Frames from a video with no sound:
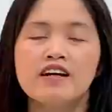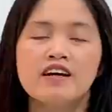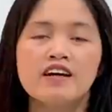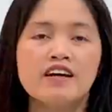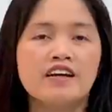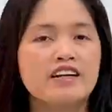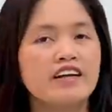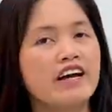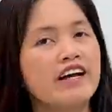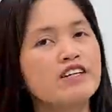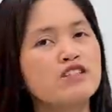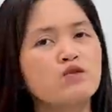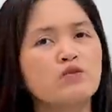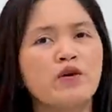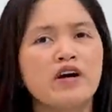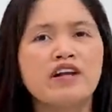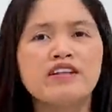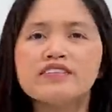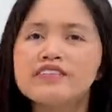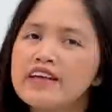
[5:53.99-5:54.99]
Alright guys,
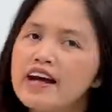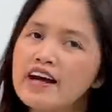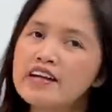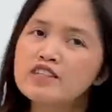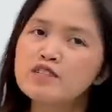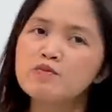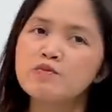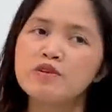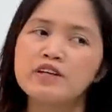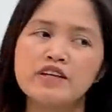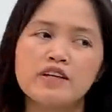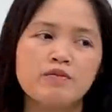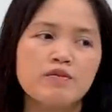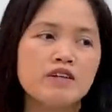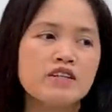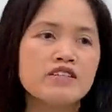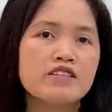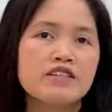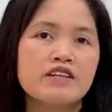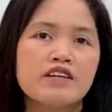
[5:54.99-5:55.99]
well that's pretty
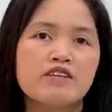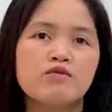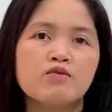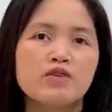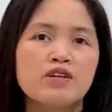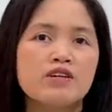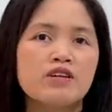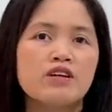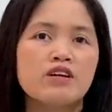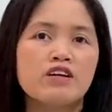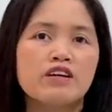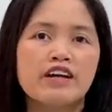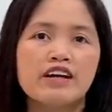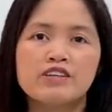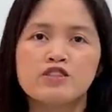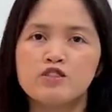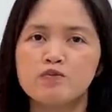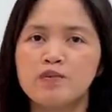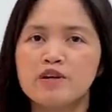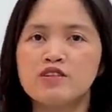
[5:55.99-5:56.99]
much it with our
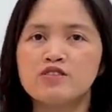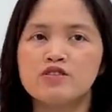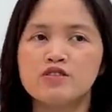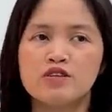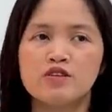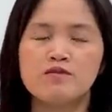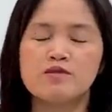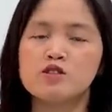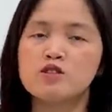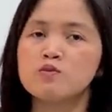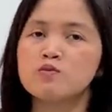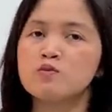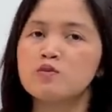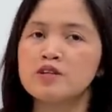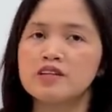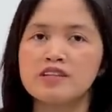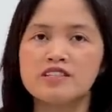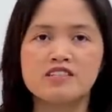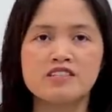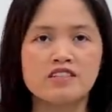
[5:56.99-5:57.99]
guest bedroom. It's
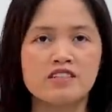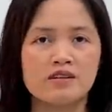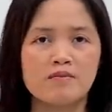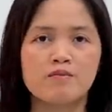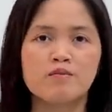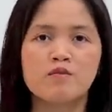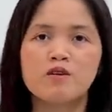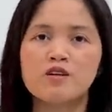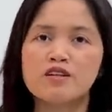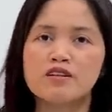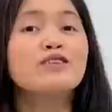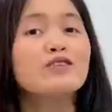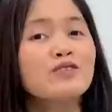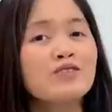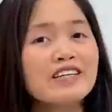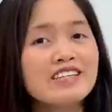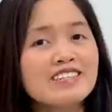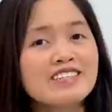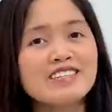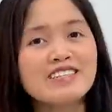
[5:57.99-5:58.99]
pretty simple. And so
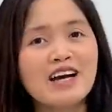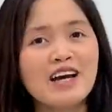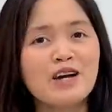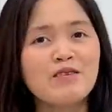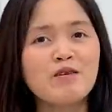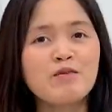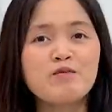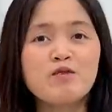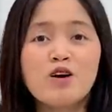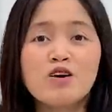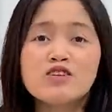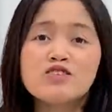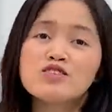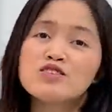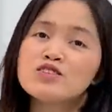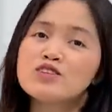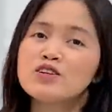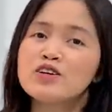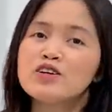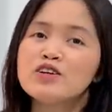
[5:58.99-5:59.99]
this time, I'm going to
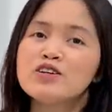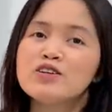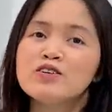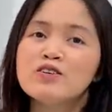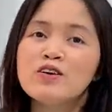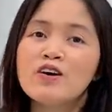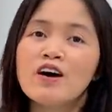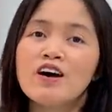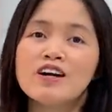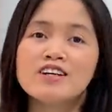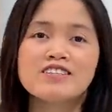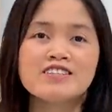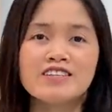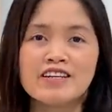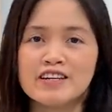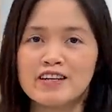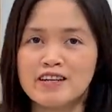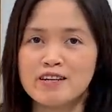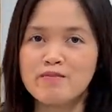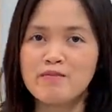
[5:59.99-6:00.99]
show you our
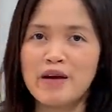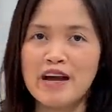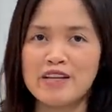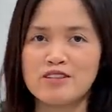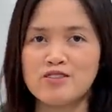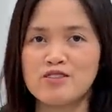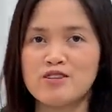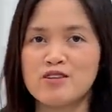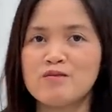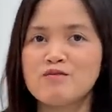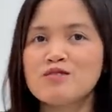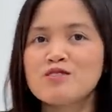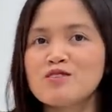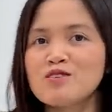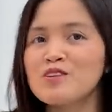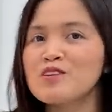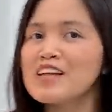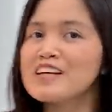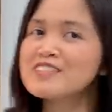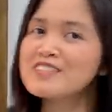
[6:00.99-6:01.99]
second bedroom.
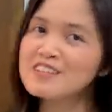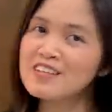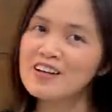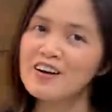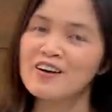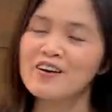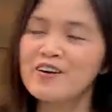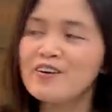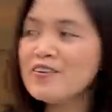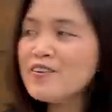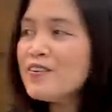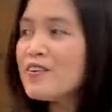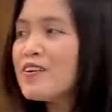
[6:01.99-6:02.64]
So let's go.